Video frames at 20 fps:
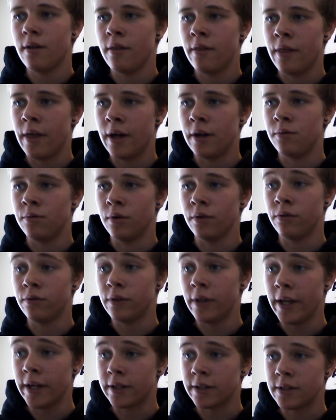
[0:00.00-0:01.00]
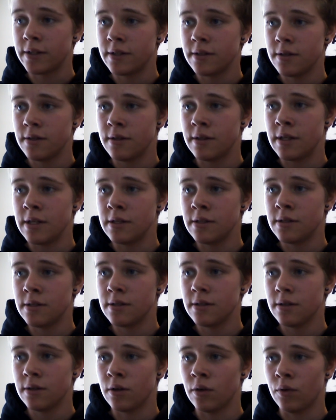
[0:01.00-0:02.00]
that reflect
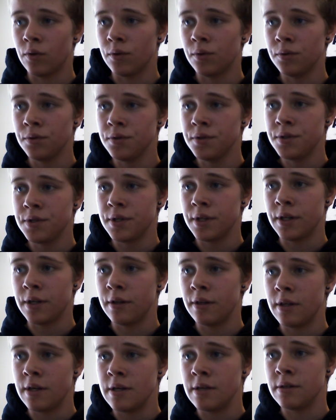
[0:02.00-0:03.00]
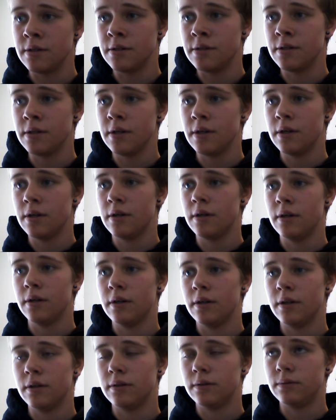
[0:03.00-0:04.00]
these goals and these
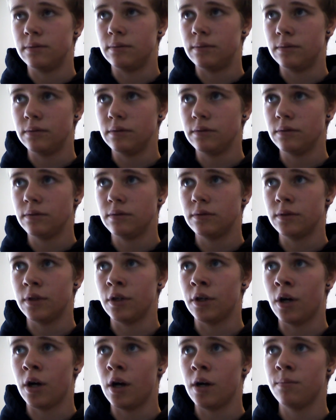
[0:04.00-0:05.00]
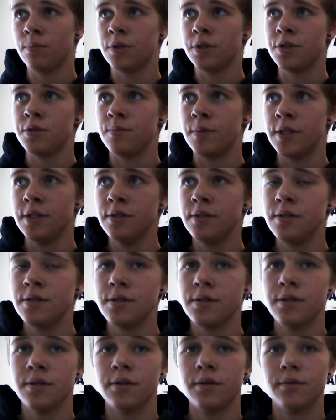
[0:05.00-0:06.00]

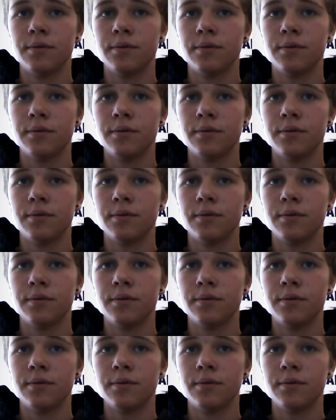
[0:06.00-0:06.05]
accomplishments.